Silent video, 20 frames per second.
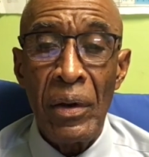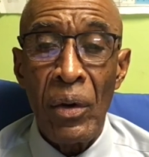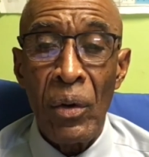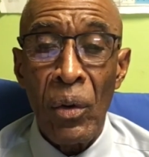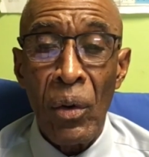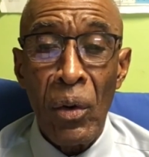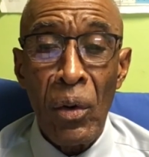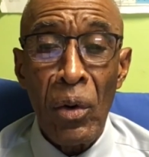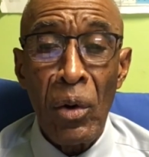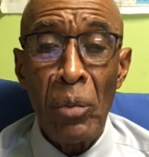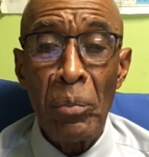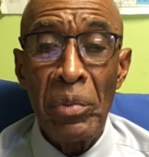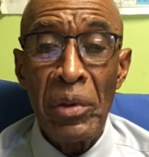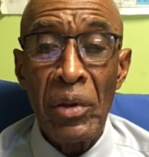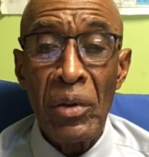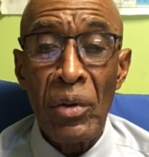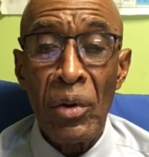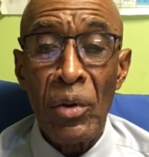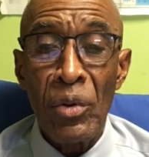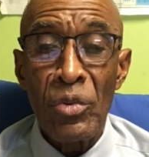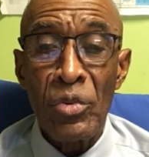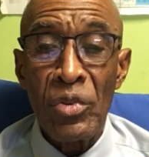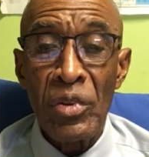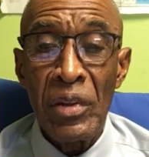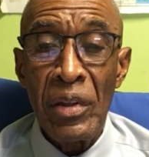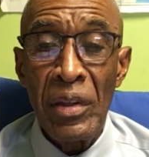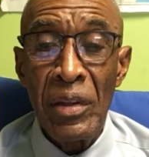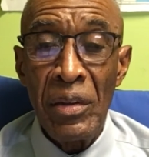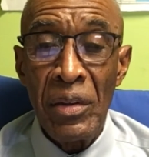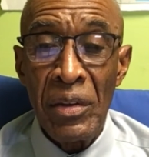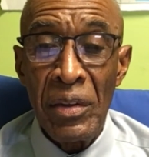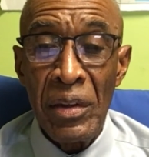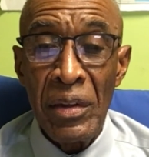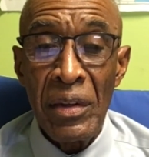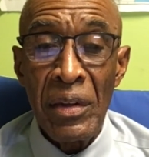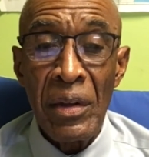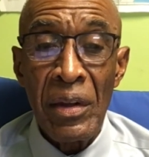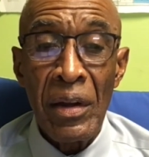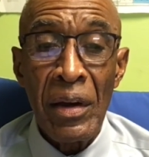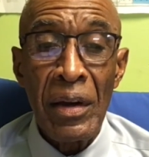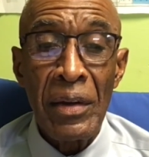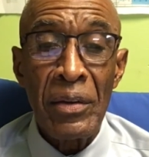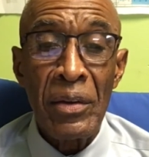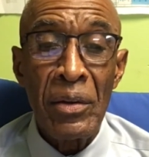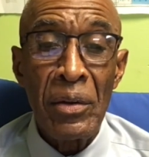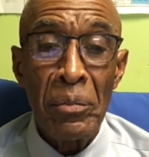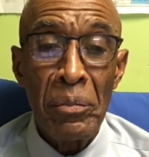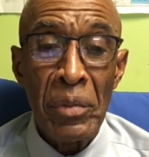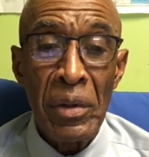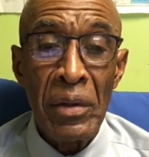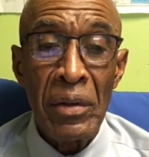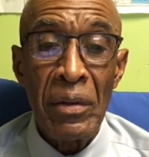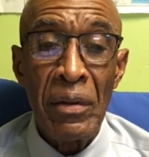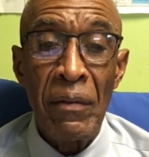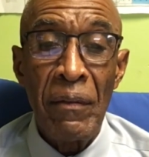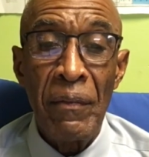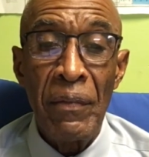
all because he did not commit